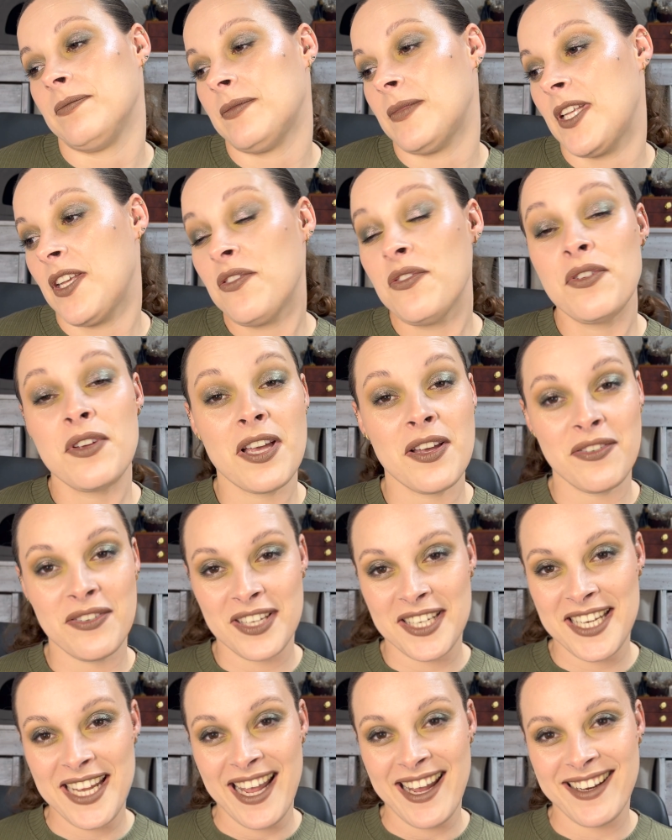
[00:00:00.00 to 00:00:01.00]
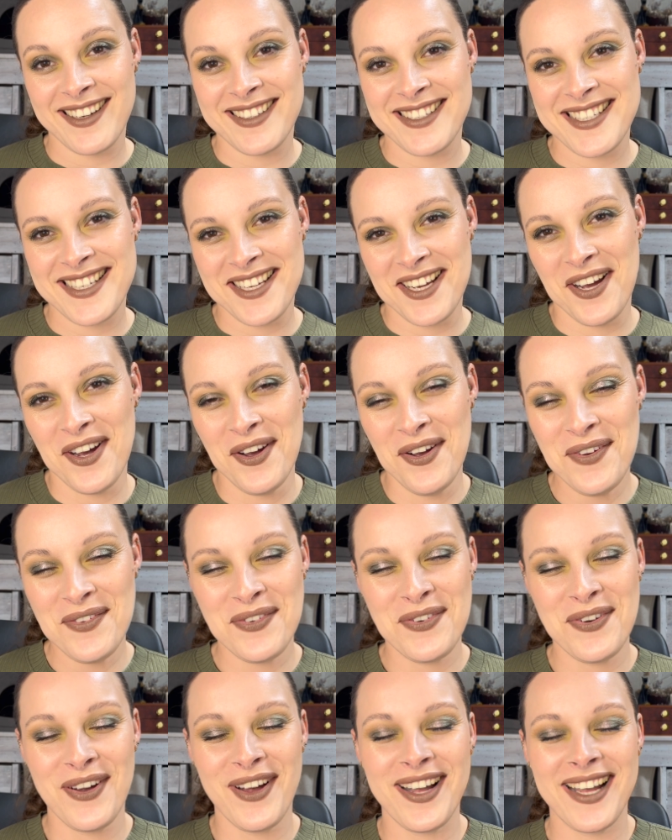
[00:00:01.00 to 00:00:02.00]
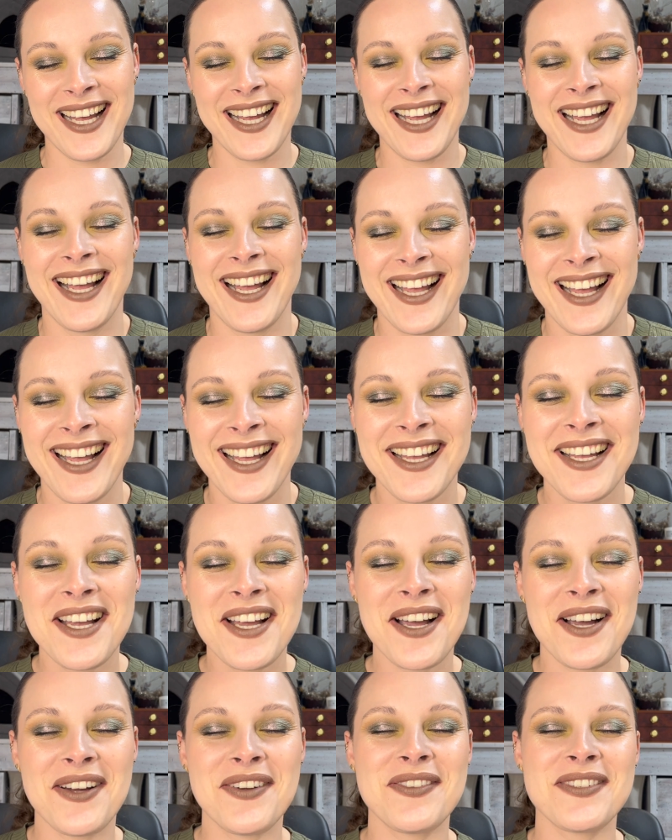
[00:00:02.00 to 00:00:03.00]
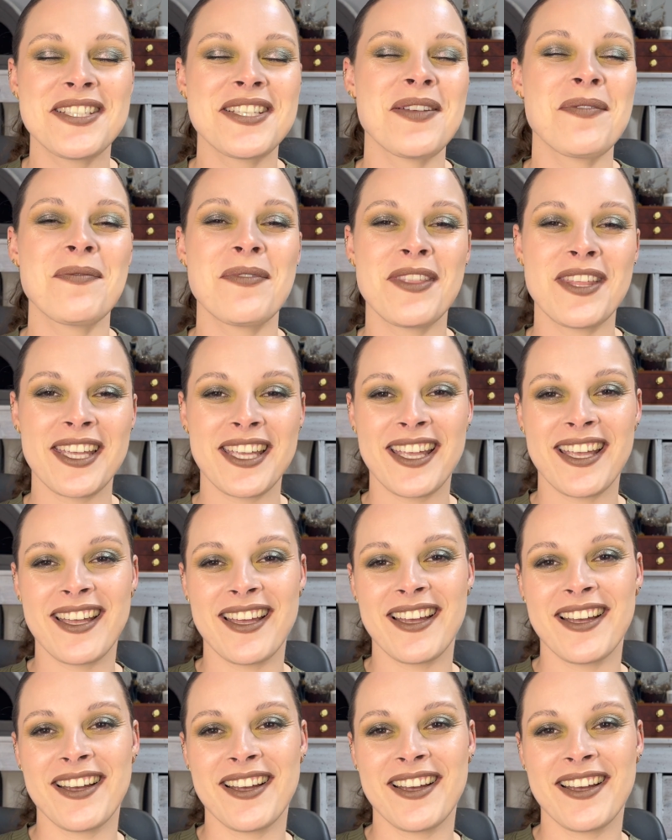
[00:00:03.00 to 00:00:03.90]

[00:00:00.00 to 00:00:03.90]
If you have any idea of something,